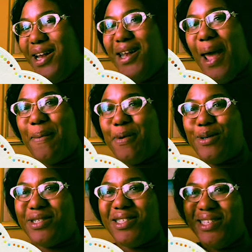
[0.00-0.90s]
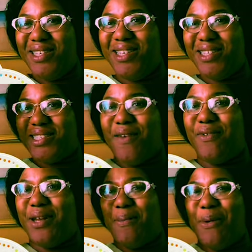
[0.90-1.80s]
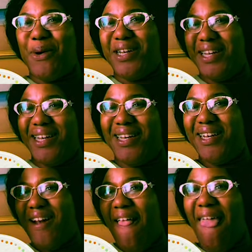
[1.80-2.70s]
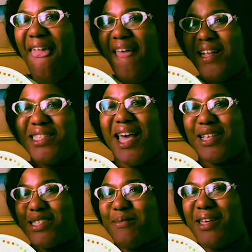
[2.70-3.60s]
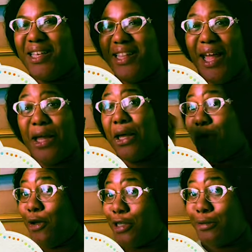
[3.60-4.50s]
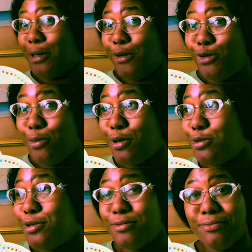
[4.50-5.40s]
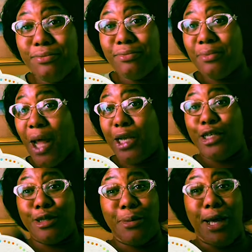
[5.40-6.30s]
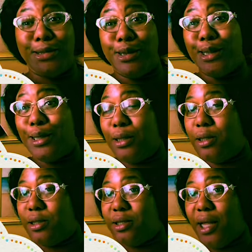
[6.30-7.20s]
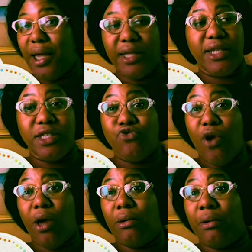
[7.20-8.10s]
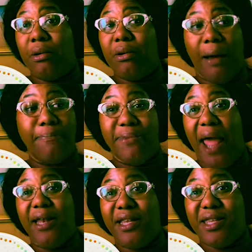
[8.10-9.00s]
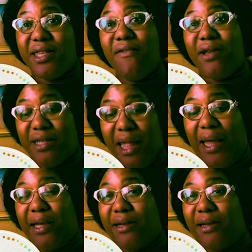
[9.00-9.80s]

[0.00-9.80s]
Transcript: neighbors, seven in the morning, he texts me, like, you got some of that I need some of that tea. Like, this is real. I'm dead serious. Like,